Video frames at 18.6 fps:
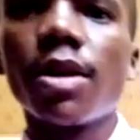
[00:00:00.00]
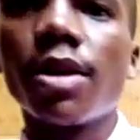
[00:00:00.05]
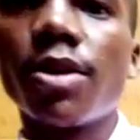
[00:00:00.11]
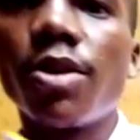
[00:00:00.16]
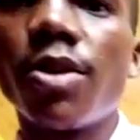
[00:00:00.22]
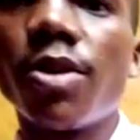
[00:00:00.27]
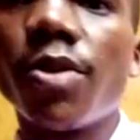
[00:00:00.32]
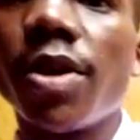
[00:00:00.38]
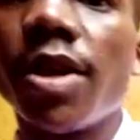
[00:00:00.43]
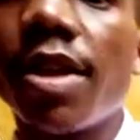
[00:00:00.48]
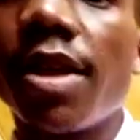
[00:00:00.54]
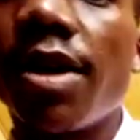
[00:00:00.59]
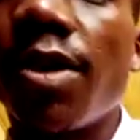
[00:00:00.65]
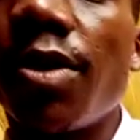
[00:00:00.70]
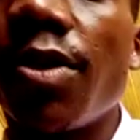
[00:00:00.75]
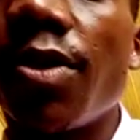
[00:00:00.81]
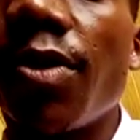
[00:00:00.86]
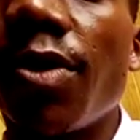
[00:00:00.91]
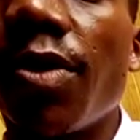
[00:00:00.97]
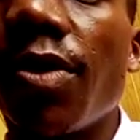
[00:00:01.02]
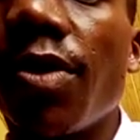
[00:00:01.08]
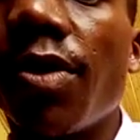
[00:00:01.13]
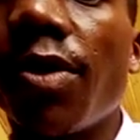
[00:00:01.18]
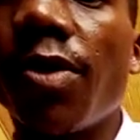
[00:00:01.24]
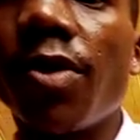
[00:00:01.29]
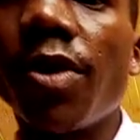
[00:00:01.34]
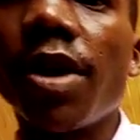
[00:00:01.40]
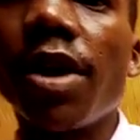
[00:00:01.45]
don't know
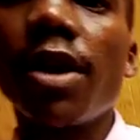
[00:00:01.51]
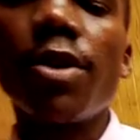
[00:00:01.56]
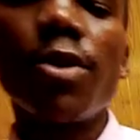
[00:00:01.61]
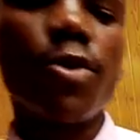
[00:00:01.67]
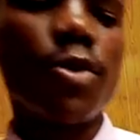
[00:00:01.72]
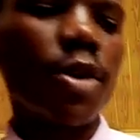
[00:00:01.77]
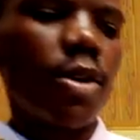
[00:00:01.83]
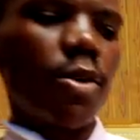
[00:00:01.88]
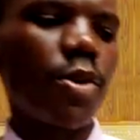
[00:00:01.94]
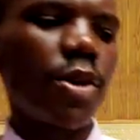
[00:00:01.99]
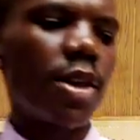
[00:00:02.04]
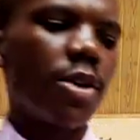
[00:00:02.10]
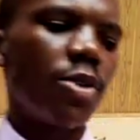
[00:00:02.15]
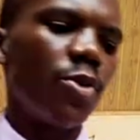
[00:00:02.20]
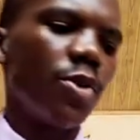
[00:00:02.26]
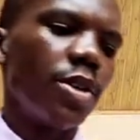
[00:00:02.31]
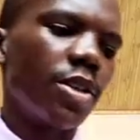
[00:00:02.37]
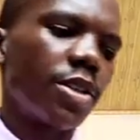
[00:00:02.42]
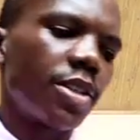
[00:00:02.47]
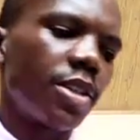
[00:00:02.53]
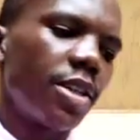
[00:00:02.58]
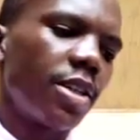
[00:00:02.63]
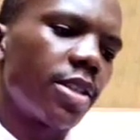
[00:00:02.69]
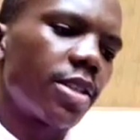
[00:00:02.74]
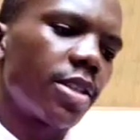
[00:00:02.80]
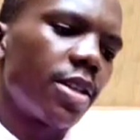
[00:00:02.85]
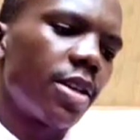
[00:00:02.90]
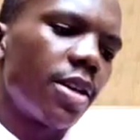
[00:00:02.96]
whether you will see
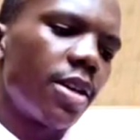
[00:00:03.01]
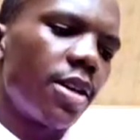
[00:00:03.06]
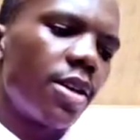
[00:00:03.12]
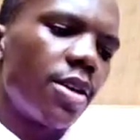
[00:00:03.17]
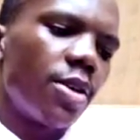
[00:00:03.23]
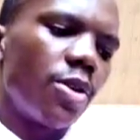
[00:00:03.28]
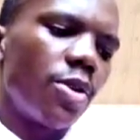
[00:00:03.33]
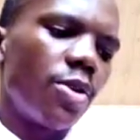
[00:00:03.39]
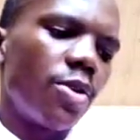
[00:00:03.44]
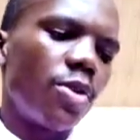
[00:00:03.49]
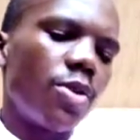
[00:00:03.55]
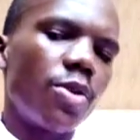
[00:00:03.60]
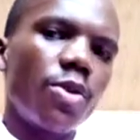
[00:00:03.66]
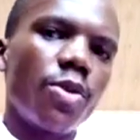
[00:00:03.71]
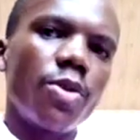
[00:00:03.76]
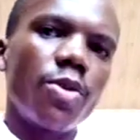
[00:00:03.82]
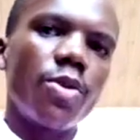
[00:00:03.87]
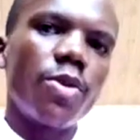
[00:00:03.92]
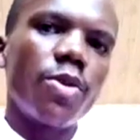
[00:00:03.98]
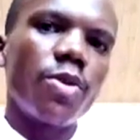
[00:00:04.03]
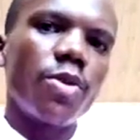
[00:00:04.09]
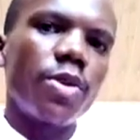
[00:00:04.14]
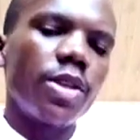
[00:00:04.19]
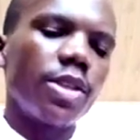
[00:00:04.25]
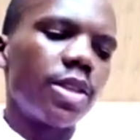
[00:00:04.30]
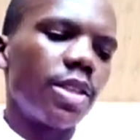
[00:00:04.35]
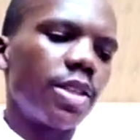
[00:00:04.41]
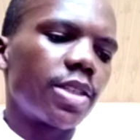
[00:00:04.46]
it.
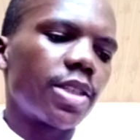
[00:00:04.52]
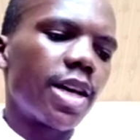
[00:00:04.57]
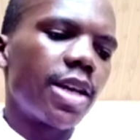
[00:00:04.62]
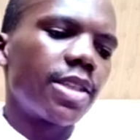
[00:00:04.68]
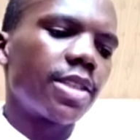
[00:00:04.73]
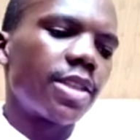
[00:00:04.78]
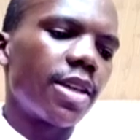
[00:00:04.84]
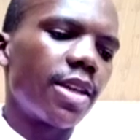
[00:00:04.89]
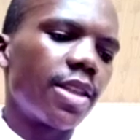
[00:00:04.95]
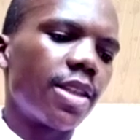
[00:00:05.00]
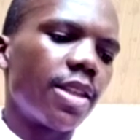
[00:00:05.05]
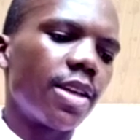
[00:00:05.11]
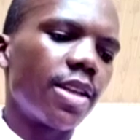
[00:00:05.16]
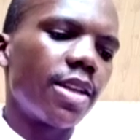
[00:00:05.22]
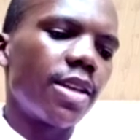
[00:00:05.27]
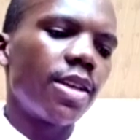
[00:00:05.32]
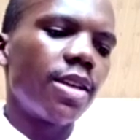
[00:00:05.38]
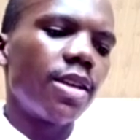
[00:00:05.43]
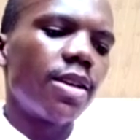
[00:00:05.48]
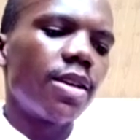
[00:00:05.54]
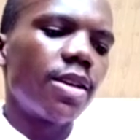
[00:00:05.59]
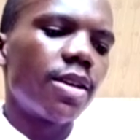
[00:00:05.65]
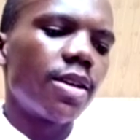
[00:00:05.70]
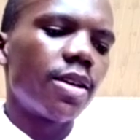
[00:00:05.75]
It has 3